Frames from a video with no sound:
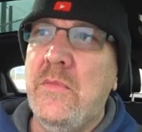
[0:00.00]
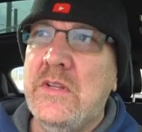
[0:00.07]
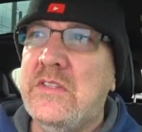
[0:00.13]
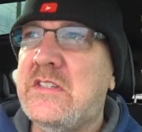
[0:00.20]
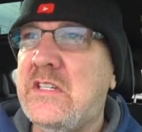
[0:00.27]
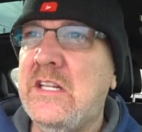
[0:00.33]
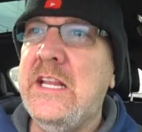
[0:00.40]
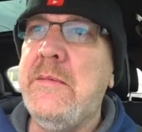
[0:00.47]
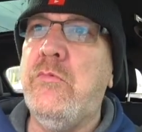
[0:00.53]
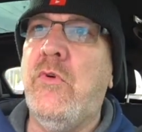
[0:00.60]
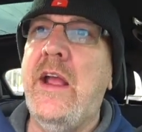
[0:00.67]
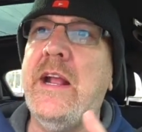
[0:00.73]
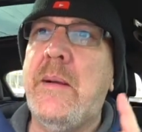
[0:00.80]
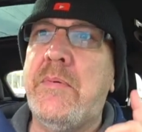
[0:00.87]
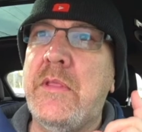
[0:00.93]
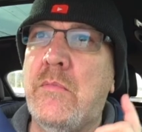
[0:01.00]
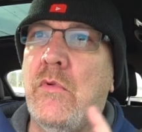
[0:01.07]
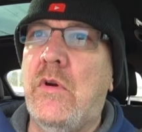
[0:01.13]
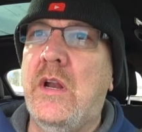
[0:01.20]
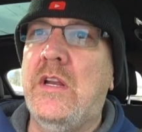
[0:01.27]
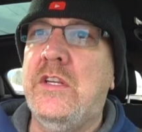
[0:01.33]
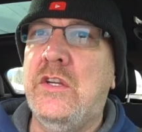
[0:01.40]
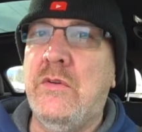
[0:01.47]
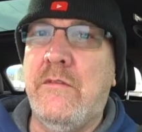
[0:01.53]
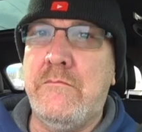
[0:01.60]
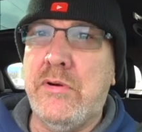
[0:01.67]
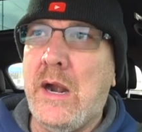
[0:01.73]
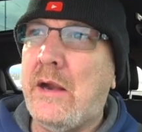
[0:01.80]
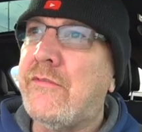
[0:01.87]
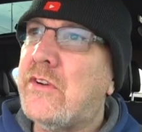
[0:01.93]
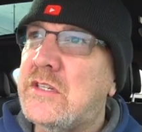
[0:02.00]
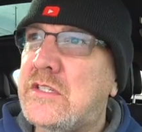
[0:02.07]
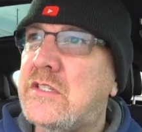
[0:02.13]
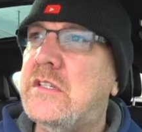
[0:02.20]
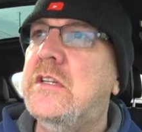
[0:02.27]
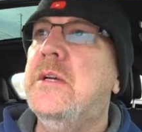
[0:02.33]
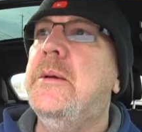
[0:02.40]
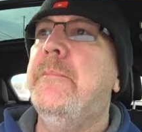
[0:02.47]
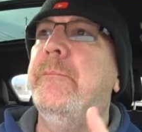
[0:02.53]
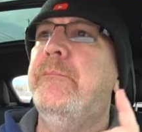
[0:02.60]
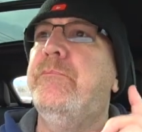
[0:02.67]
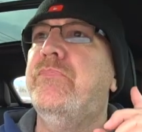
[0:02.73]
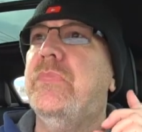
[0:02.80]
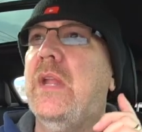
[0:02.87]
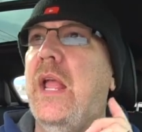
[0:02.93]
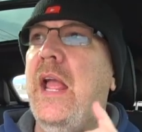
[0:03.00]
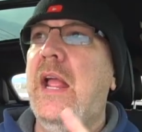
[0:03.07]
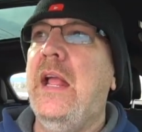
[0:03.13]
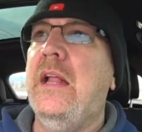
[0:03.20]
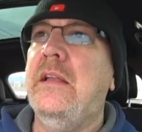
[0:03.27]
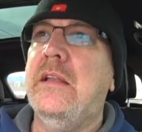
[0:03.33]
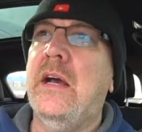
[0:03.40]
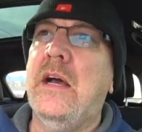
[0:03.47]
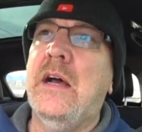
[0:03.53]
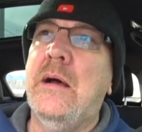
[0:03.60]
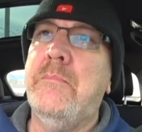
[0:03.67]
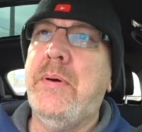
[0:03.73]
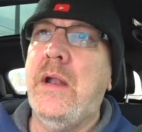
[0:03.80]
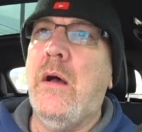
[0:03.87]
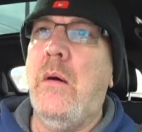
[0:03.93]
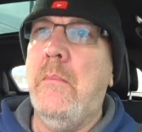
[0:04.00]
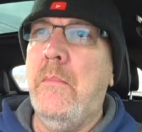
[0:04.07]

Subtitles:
sleep, wake up in the morning, do a breakfast. And, but